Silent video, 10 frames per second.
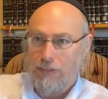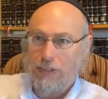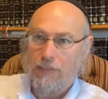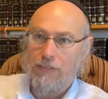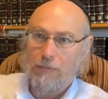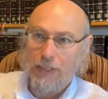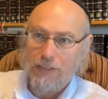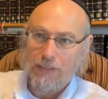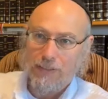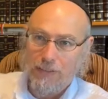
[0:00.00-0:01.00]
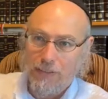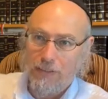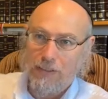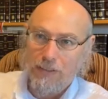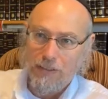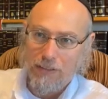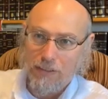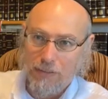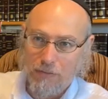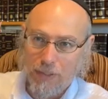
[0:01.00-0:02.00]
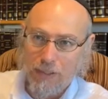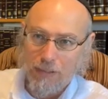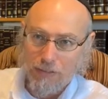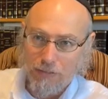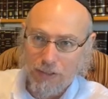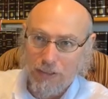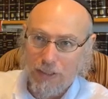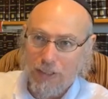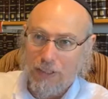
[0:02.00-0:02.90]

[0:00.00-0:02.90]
You still have to make you know make a living.